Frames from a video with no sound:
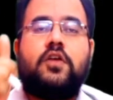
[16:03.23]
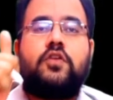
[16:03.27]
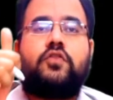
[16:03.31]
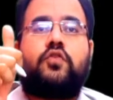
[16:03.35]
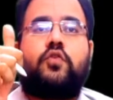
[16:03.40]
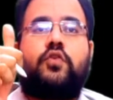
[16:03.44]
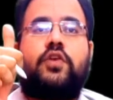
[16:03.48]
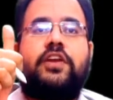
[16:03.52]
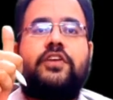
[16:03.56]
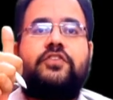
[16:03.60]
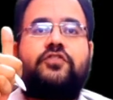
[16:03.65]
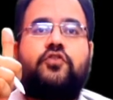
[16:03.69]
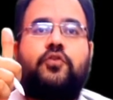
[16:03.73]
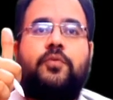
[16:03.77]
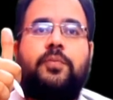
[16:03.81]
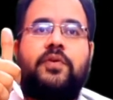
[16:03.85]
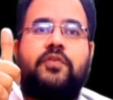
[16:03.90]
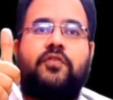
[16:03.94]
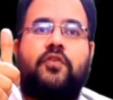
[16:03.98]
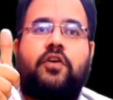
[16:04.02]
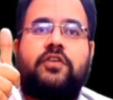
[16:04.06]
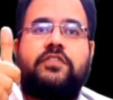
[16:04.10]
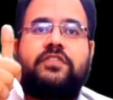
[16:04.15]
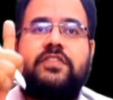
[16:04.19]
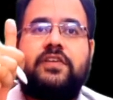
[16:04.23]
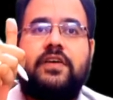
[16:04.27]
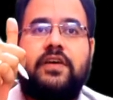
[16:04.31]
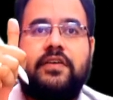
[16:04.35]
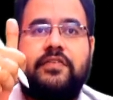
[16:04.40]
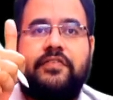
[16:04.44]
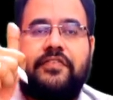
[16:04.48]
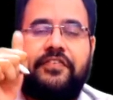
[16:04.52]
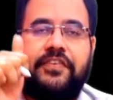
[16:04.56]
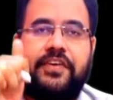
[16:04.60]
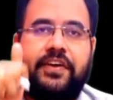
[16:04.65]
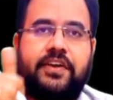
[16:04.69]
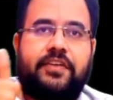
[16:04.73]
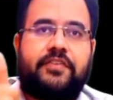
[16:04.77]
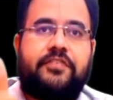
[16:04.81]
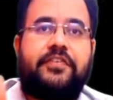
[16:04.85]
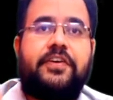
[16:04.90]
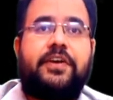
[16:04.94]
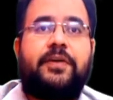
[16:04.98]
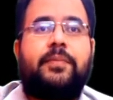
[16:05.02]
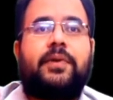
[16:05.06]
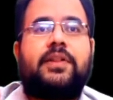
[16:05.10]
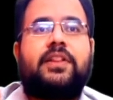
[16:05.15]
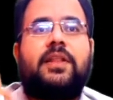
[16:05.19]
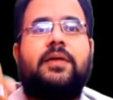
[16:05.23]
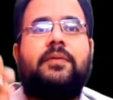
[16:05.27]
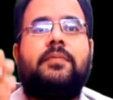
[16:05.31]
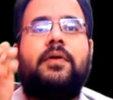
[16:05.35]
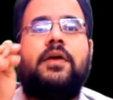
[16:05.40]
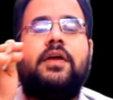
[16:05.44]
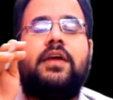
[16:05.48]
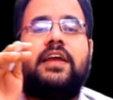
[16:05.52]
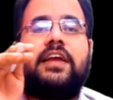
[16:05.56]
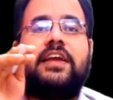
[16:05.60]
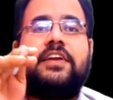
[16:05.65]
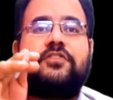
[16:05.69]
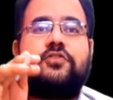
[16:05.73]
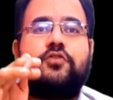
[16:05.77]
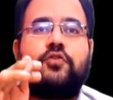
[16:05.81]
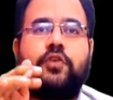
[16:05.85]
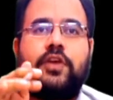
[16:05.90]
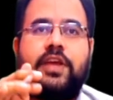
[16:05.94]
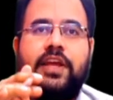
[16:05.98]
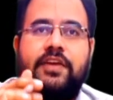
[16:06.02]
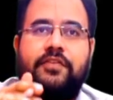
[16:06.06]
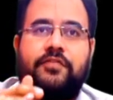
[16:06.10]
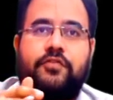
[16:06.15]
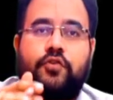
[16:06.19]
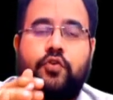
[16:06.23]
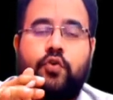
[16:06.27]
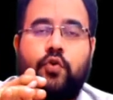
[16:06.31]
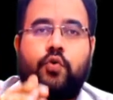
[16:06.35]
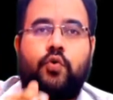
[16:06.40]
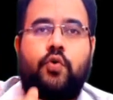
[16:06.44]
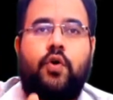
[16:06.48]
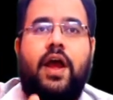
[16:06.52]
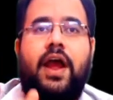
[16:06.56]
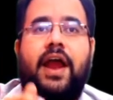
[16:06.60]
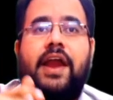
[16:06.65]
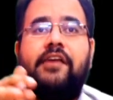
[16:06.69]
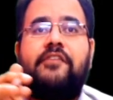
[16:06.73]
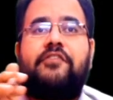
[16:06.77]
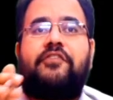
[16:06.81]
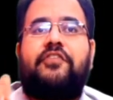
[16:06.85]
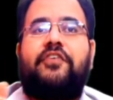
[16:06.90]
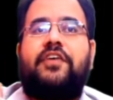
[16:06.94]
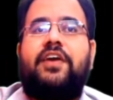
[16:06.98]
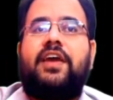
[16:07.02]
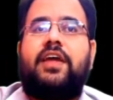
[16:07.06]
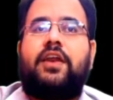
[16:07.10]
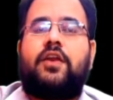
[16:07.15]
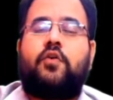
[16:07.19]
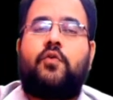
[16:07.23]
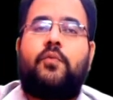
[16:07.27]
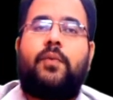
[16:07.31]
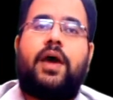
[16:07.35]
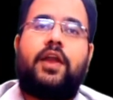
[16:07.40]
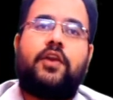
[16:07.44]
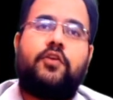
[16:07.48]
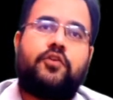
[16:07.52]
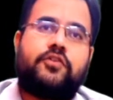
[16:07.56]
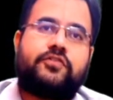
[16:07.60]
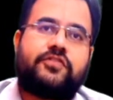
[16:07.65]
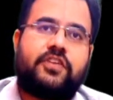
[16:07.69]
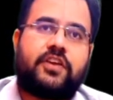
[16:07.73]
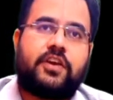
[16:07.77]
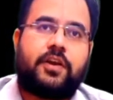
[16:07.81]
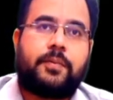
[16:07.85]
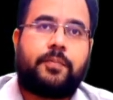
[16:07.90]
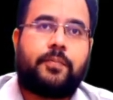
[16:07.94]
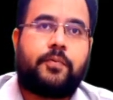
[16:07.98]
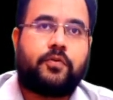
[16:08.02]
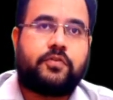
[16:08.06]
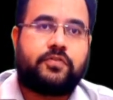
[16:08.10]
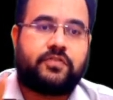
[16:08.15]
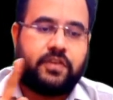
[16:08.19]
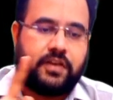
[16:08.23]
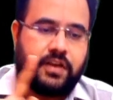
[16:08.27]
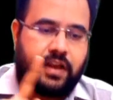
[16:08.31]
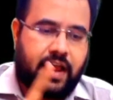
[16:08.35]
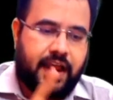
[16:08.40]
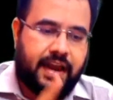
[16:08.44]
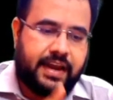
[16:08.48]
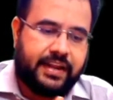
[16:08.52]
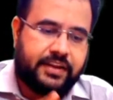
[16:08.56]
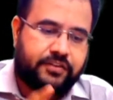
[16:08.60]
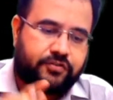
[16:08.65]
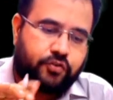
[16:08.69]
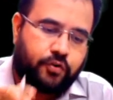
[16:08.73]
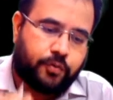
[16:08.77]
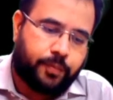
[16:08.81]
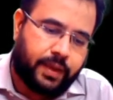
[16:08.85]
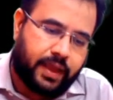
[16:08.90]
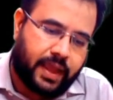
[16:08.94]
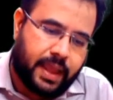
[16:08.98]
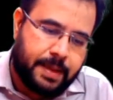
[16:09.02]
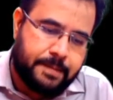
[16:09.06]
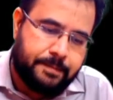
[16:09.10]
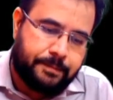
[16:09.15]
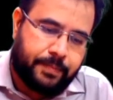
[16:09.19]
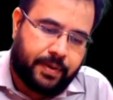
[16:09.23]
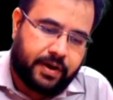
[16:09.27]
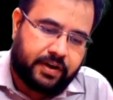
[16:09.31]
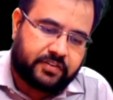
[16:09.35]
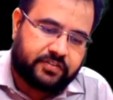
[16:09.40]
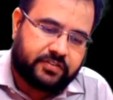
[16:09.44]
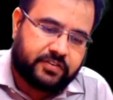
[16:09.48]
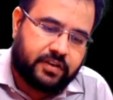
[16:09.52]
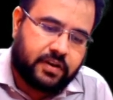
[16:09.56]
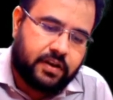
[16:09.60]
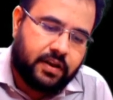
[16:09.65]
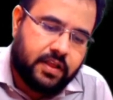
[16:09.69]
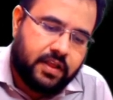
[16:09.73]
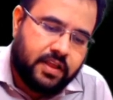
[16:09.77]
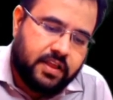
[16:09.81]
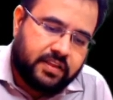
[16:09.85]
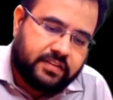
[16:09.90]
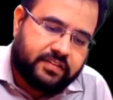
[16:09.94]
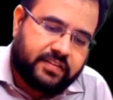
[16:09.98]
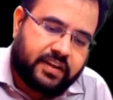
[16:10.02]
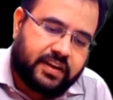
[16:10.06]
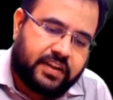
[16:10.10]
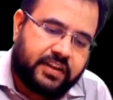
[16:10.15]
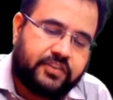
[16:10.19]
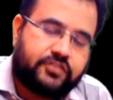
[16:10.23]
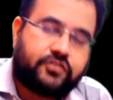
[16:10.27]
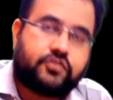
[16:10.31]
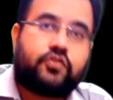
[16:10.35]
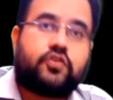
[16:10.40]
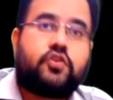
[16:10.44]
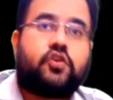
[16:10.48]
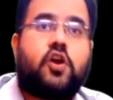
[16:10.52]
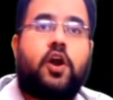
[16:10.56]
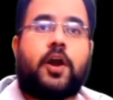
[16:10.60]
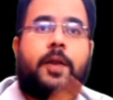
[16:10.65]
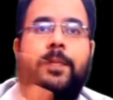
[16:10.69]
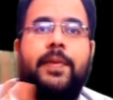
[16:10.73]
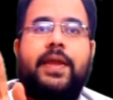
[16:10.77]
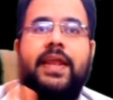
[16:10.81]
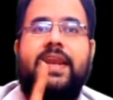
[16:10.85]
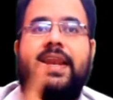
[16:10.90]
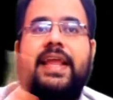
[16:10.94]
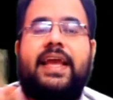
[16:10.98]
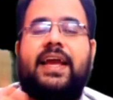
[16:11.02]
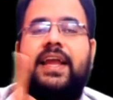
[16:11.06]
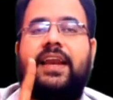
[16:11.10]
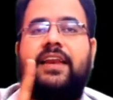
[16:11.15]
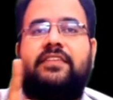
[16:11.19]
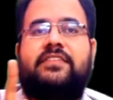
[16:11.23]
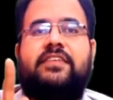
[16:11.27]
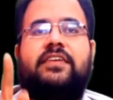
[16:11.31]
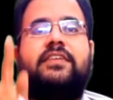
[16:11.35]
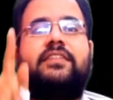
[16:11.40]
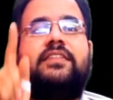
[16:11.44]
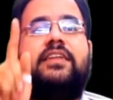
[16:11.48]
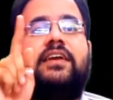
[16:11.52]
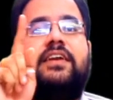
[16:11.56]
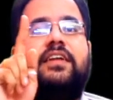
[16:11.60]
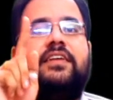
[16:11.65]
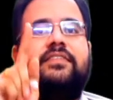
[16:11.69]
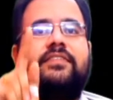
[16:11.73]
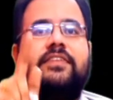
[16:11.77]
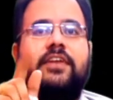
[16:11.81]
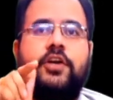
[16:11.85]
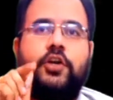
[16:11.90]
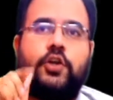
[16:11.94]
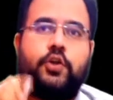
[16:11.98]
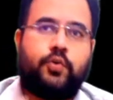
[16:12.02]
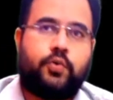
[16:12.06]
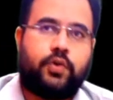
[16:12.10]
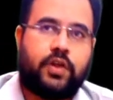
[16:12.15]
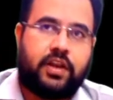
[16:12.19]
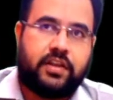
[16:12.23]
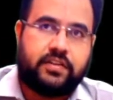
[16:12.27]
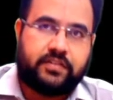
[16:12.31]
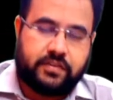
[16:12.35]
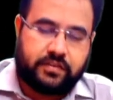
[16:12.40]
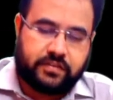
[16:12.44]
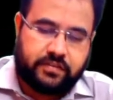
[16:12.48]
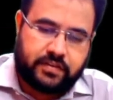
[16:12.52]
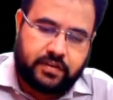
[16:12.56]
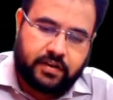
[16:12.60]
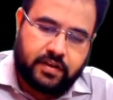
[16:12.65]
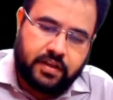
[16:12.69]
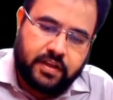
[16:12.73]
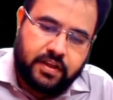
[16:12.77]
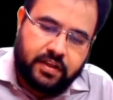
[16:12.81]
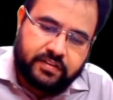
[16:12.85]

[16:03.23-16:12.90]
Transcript: So he should be what, sir? Fit matlab he should give true and fair valuation report, sir, and he should be impartial, sir. He should not be negligent, that is due diligence, sir.